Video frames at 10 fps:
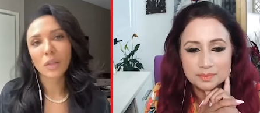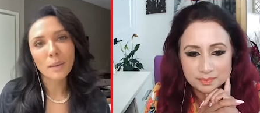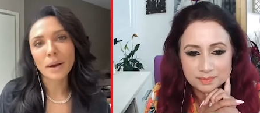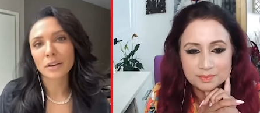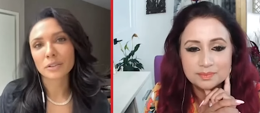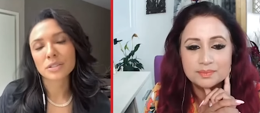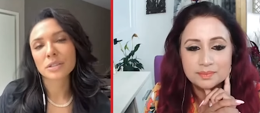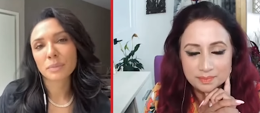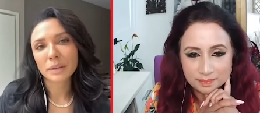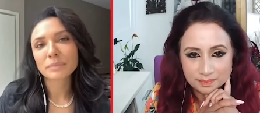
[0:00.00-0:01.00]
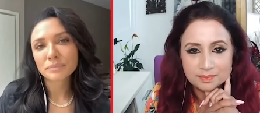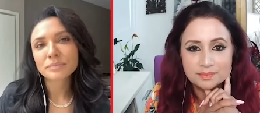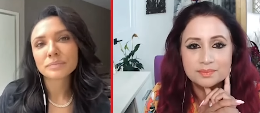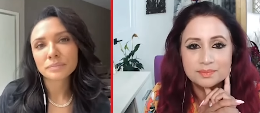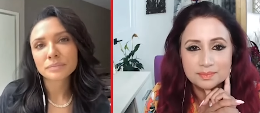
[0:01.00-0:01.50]
Speaker 1: that matters to me
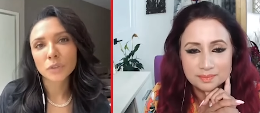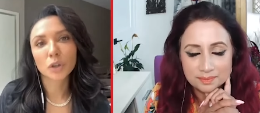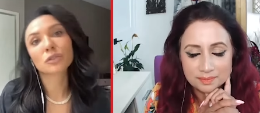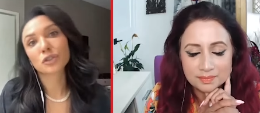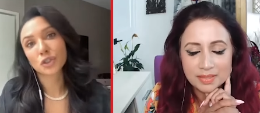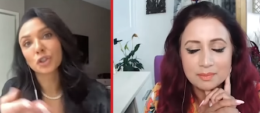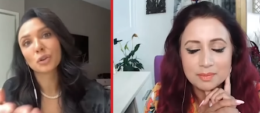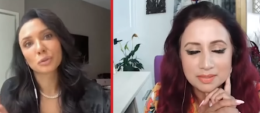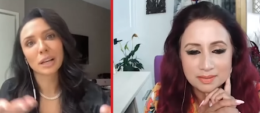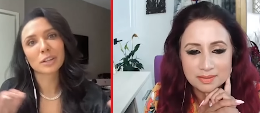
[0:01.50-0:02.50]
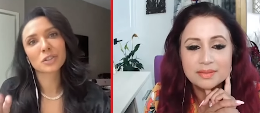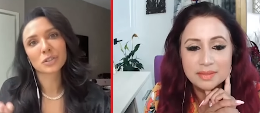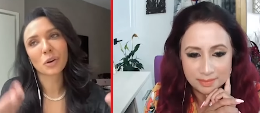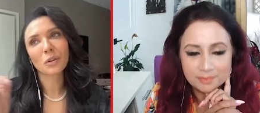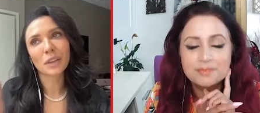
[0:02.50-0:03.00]
mm-hmm, or to absolutely. you
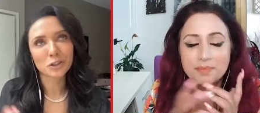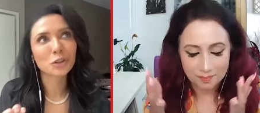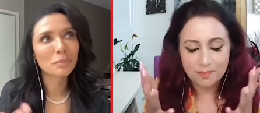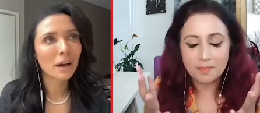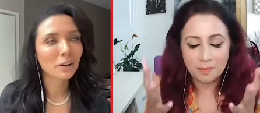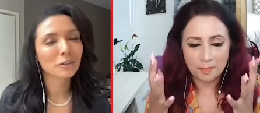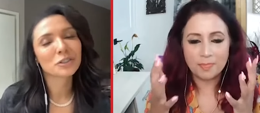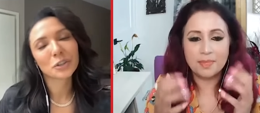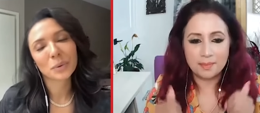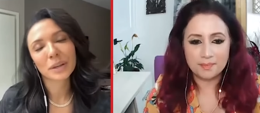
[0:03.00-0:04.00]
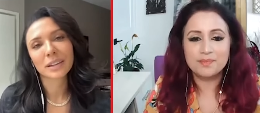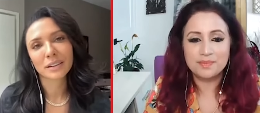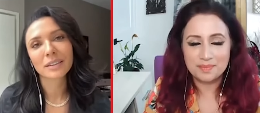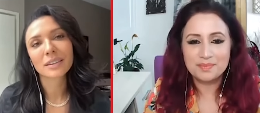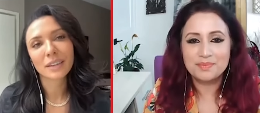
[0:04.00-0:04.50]
that's all that should matter to you at
Speaker 2: the
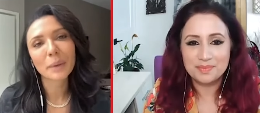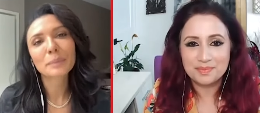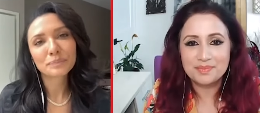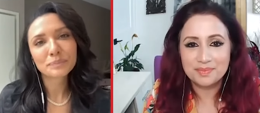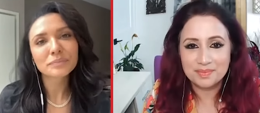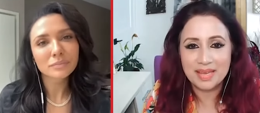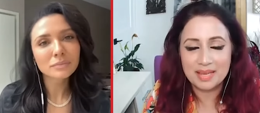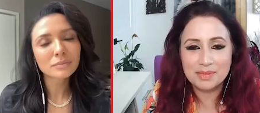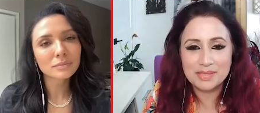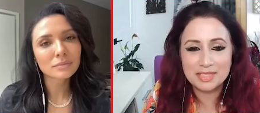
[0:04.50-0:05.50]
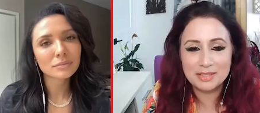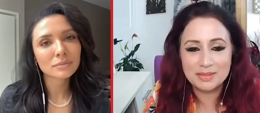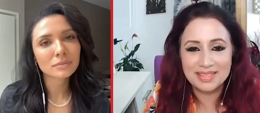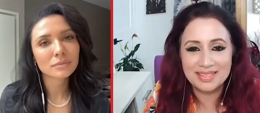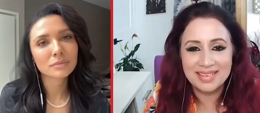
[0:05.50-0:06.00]
end of the day
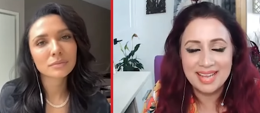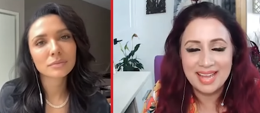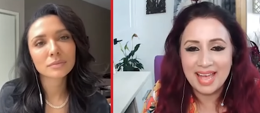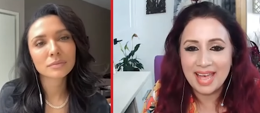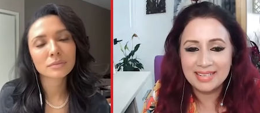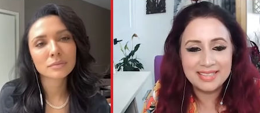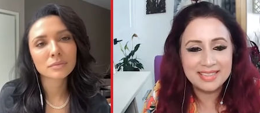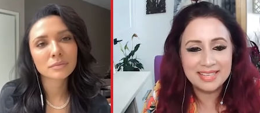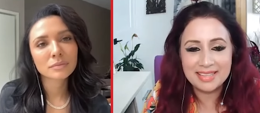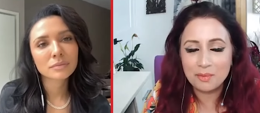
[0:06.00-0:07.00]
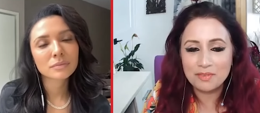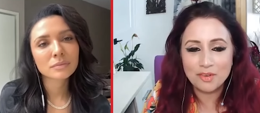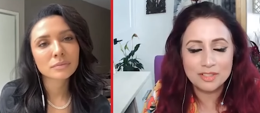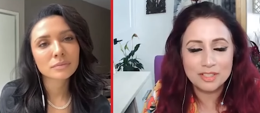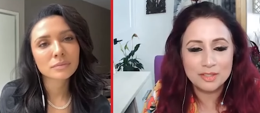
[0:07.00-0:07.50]
absolutely anything that we've
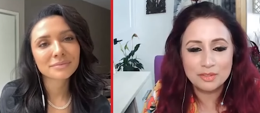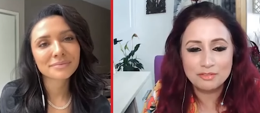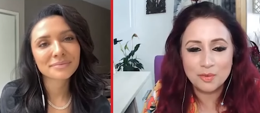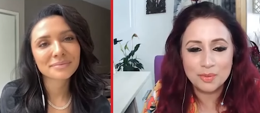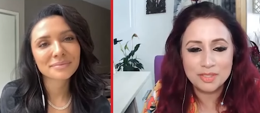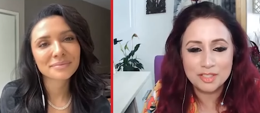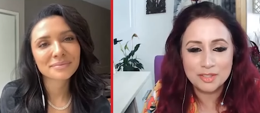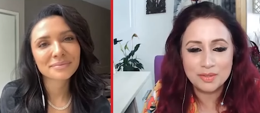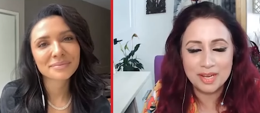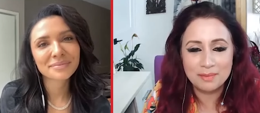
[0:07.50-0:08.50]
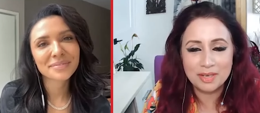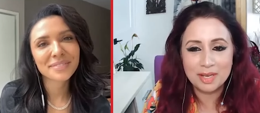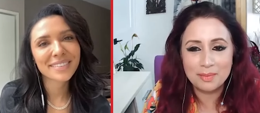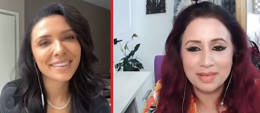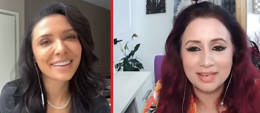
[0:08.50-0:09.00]
got to look forward to um,
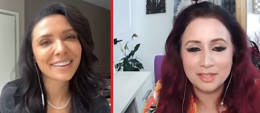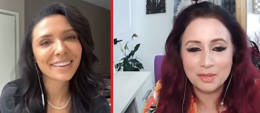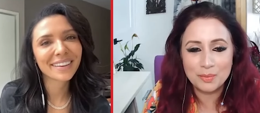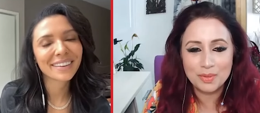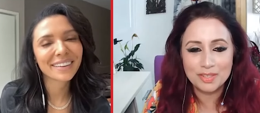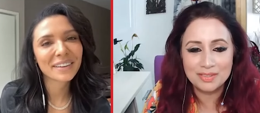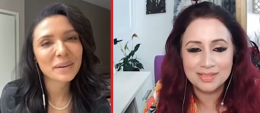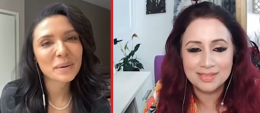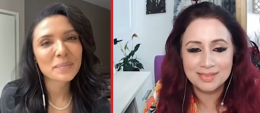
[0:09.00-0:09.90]
coming out of your world